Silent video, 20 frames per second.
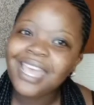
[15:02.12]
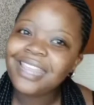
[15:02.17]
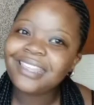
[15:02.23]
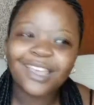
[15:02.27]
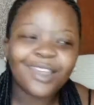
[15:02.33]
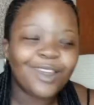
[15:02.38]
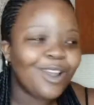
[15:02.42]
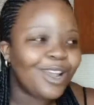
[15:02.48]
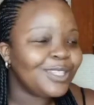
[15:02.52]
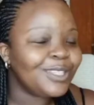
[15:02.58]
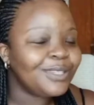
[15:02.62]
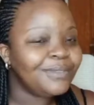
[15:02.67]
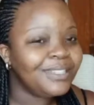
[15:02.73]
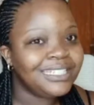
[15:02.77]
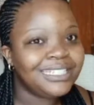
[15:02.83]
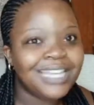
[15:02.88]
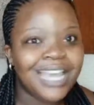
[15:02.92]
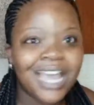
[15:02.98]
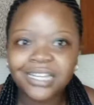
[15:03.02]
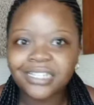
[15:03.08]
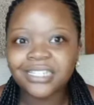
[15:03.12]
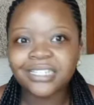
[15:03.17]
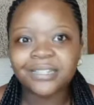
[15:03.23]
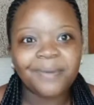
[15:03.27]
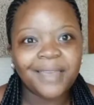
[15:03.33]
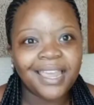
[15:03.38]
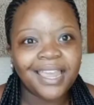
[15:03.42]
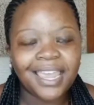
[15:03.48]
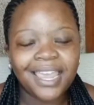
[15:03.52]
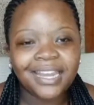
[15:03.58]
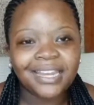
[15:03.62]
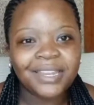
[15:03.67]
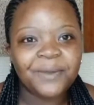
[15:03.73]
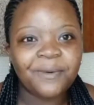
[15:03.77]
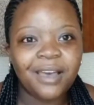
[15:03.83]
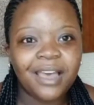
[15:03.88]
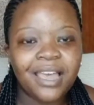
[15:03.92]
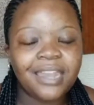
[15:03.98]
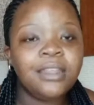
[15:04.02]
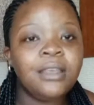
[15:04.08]
they are not to be touched by
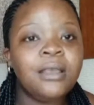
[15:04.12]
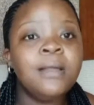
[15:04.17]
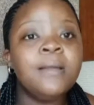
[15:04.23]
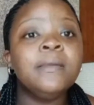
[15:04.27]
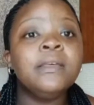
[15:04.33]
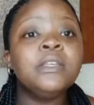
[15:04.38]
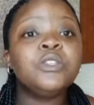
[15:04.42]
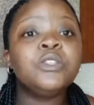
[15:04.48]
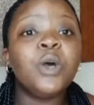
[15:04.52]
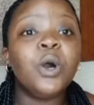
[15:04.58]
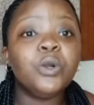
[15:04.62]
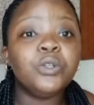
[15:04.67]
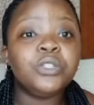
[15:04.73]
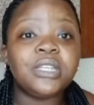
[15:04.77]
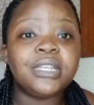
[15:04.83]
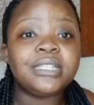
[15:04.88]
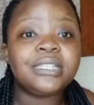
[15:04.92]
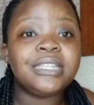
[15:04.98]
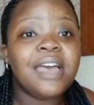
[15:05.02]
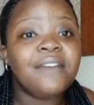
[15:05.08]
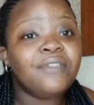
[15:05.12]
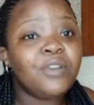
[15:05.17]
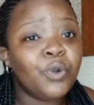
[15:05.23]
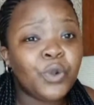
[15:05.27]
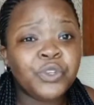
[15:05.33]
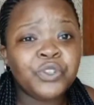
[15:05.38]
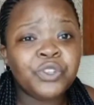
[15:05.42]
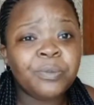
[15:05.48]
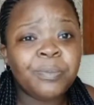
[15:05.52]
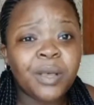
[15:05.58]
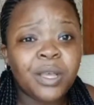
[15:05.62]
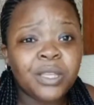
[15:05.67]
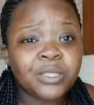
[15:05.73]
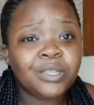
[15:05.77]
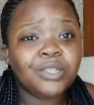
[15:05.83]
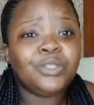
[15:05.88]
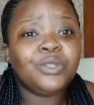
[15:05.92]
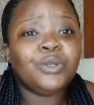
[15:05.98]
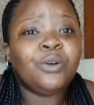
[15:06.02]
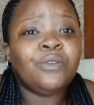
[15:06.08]
anyone. So just have a laundry
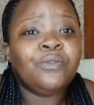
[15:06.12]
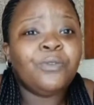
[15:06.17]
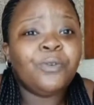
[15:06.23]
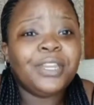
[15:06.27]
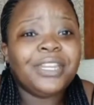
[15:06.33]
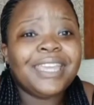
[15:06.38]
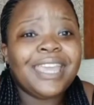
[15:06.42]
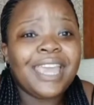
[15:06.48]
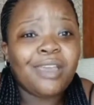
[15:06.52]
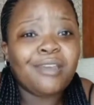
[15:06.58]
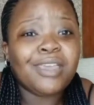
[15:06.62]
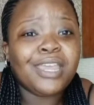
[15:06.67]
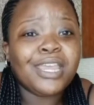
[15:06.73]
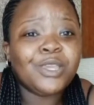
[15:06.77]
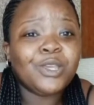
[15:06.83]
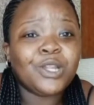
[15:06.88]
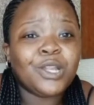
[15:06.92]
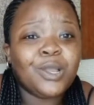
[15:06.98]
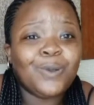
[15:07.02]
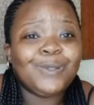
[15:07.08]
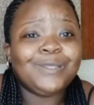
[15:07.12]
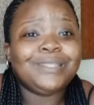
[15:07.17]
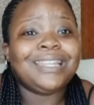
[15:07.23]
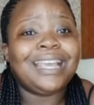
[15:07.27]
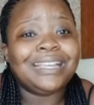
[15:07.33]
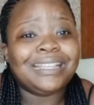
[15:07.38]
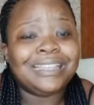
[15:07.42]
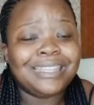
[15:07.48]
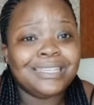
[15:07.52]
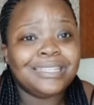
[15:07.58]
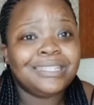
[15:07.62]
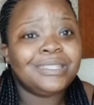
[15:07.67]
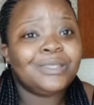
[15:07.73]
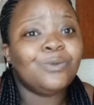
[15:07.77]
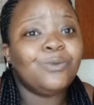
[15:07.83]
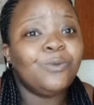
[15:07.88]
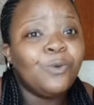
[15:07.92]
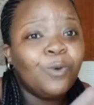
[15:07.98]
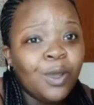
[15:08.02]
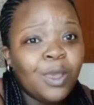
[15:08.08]
basket to avoid carrying your clothes like this
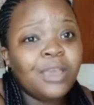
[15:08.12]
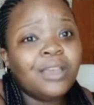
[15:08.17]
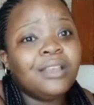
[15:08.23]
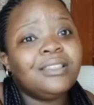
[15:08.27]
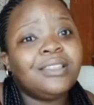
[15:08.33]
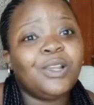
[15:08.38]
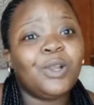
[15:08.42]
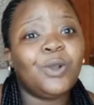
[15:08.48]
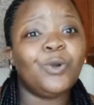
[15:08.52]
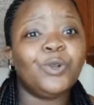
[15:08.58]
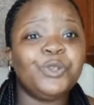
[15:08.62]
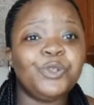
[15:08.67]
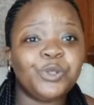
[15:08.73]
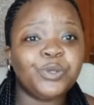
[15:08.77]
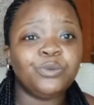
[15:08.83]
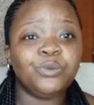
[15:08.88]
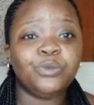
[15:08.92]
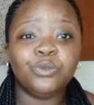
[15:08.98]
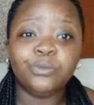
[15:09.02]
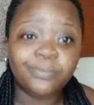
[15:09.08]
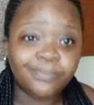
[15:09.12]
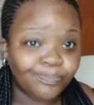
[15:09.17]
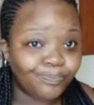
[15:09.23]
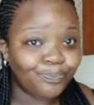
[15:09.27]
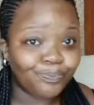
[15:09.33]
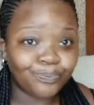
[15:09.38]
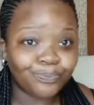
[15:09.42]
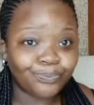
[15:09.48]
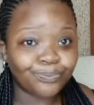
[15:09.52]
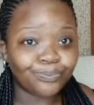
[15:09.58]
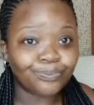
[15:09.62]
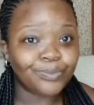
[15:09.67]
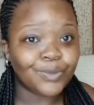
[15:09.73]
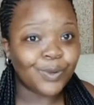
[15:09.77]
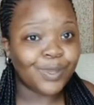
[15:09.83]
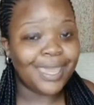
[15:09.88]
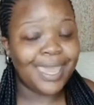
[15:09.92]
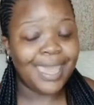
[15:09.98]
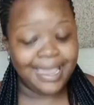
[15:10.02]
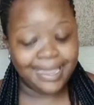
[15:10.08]
to the laundry room.
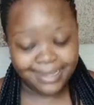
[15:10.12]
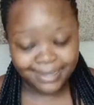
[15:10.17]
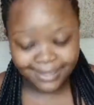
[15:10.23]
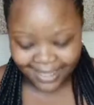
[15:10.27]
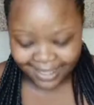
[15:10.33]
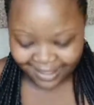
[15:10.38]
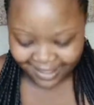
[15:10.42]
Okay.